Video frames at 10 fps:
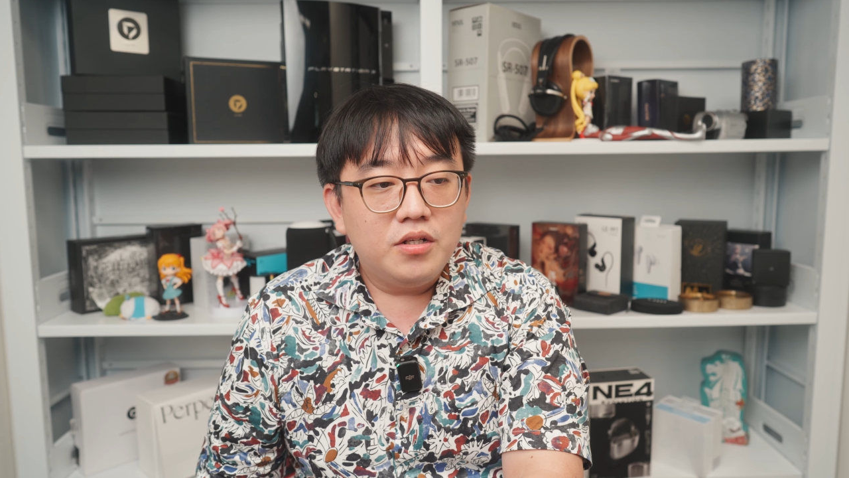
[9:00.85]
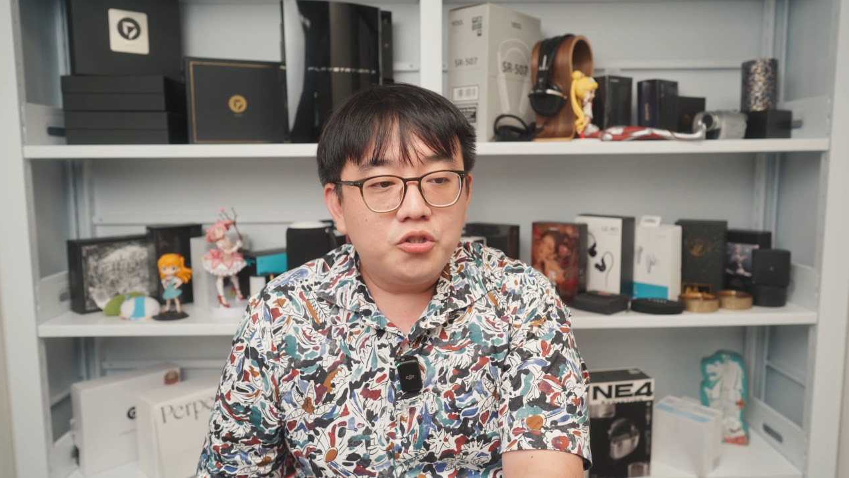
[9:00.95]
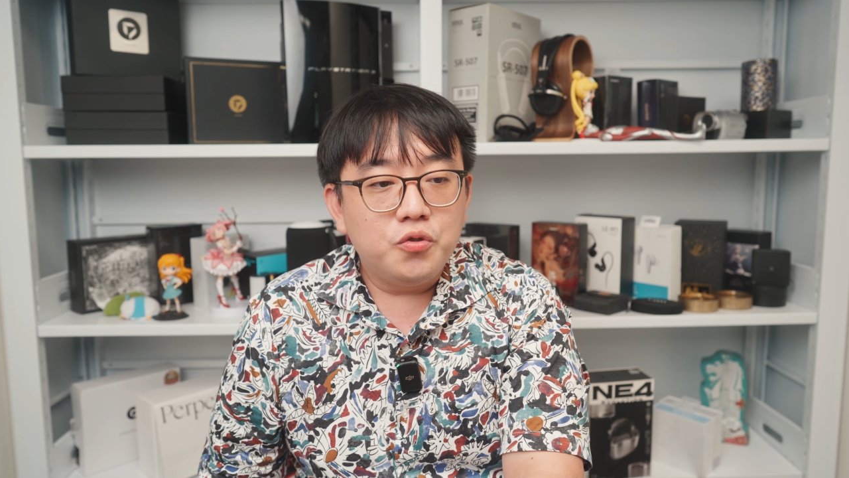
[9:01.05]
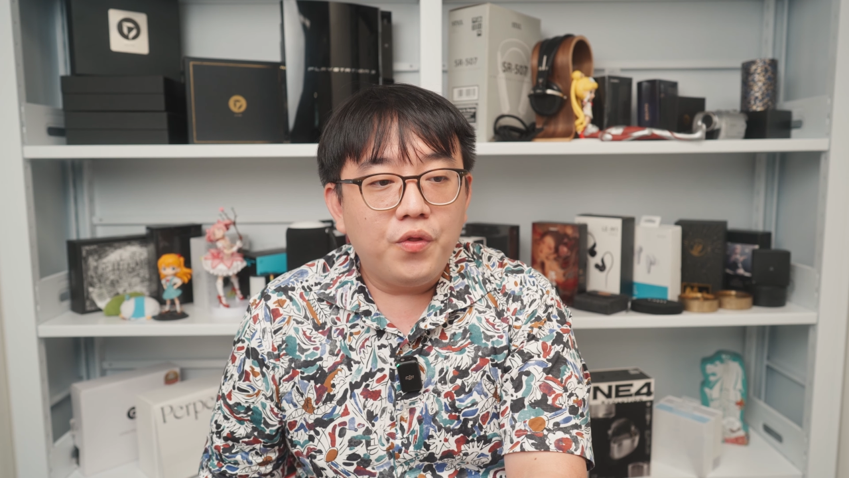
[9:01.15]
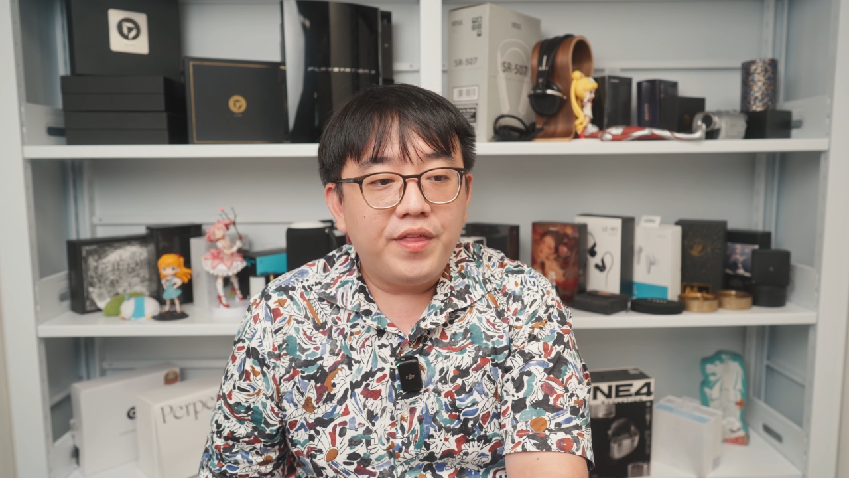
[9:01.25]

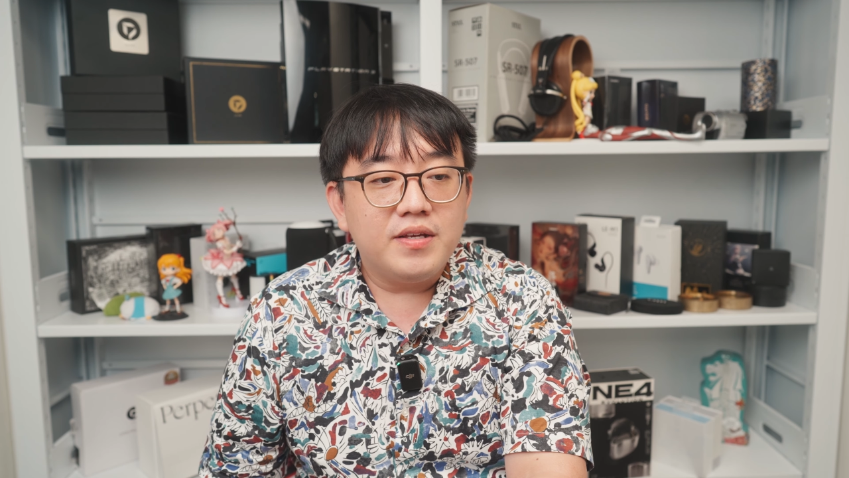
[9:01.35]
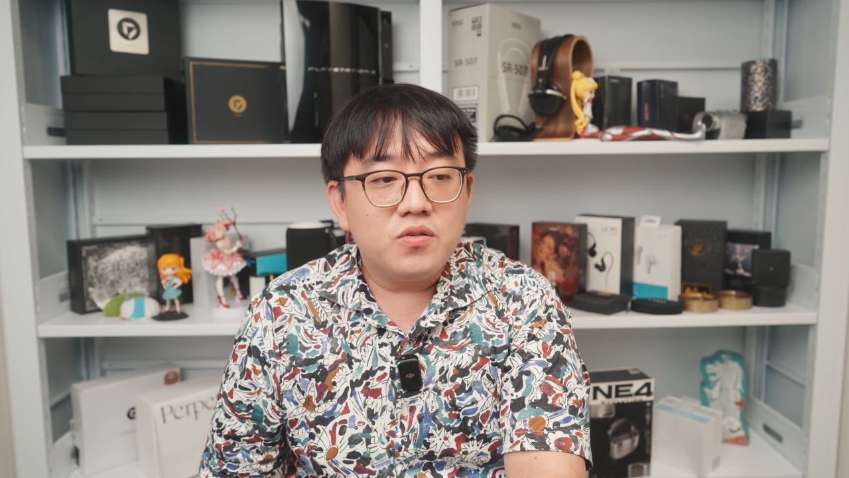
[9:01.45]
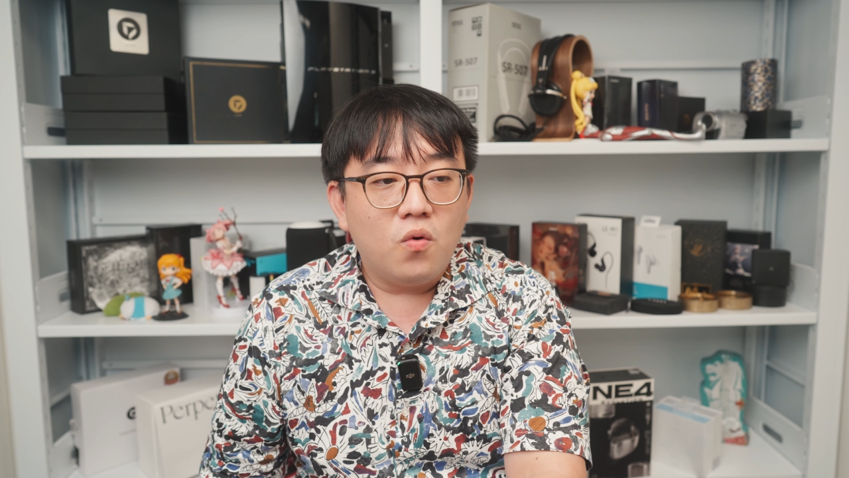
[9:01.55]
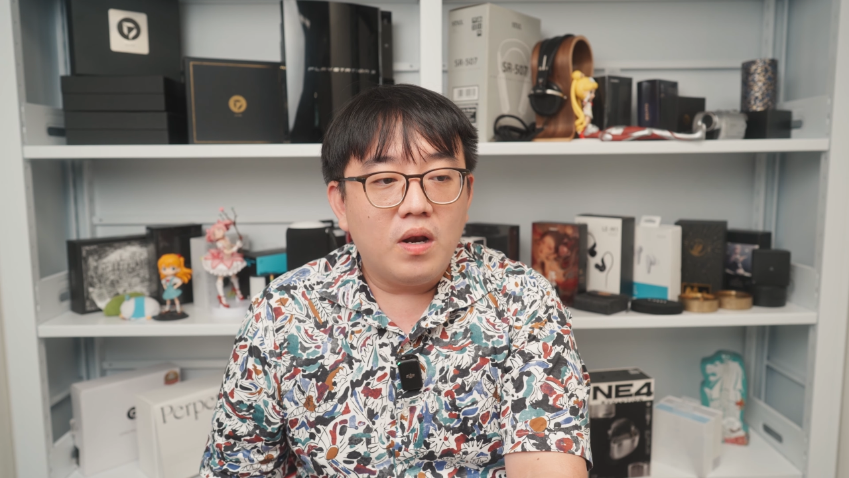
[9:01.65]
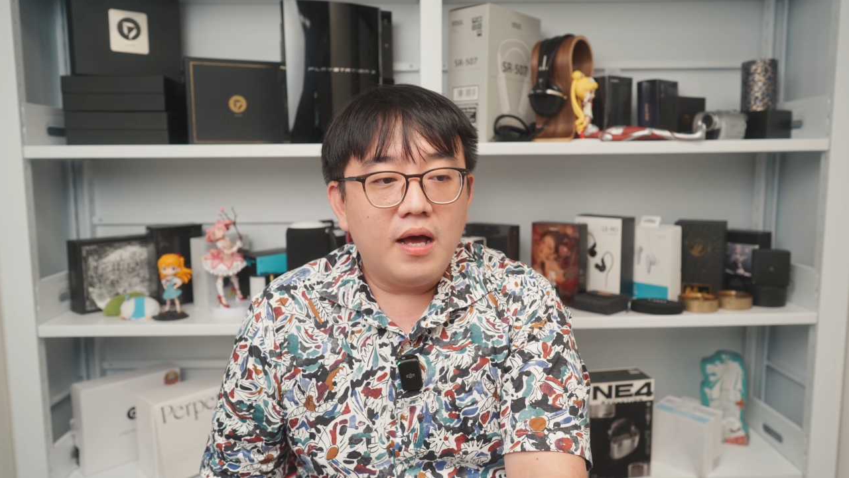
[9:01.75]
Truthears
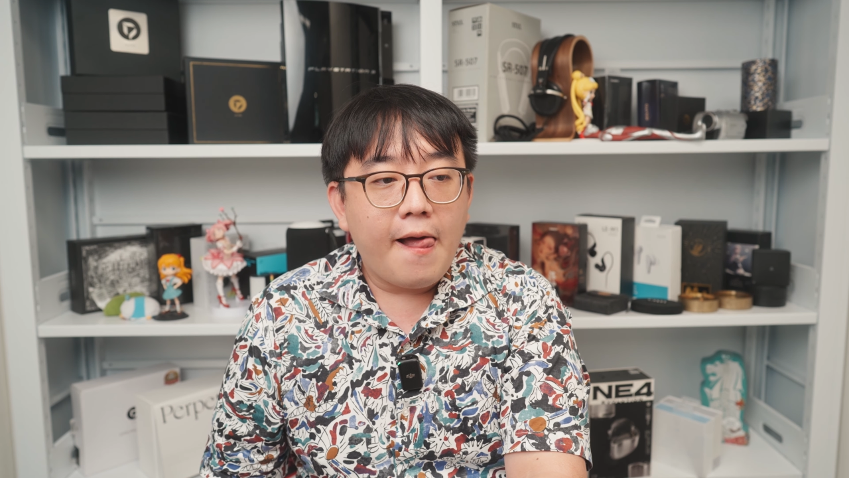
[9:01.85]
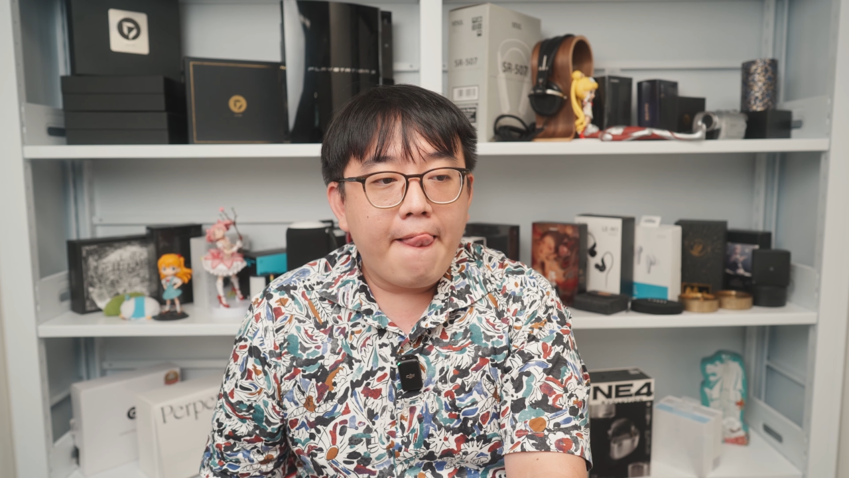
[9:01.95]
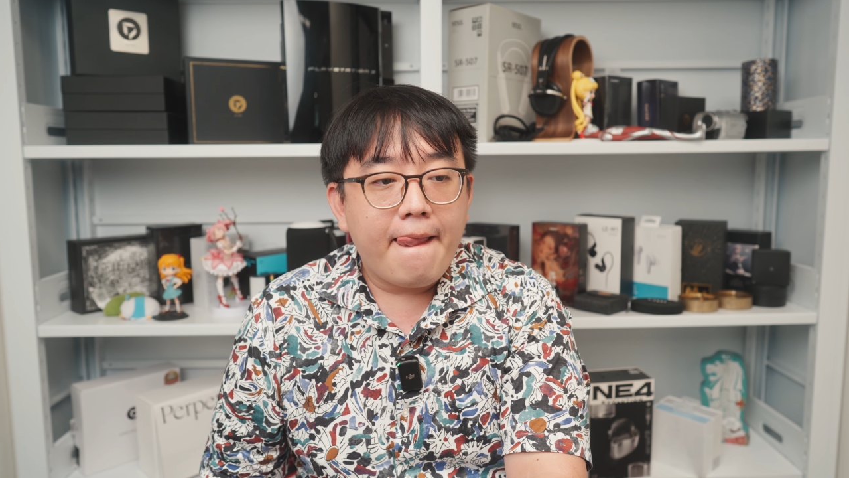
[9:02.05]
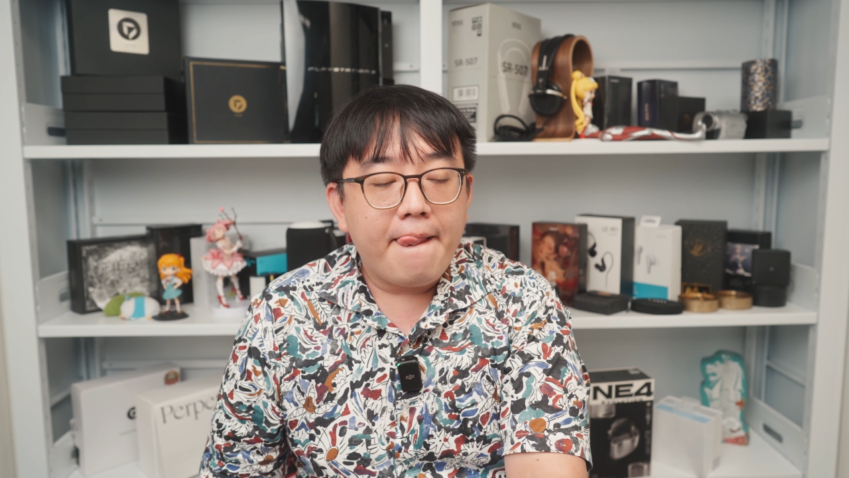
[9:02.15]
Hola,